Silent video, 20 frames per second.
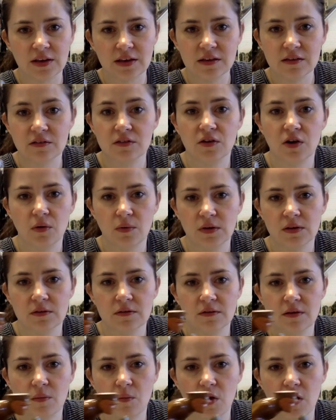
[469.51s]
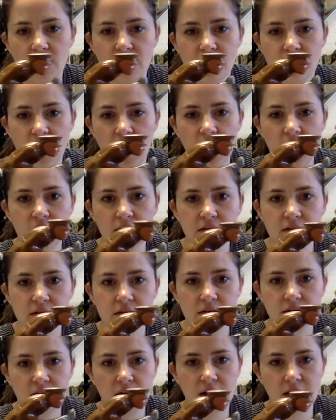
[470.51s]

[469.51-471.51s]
he's going somewhere fast.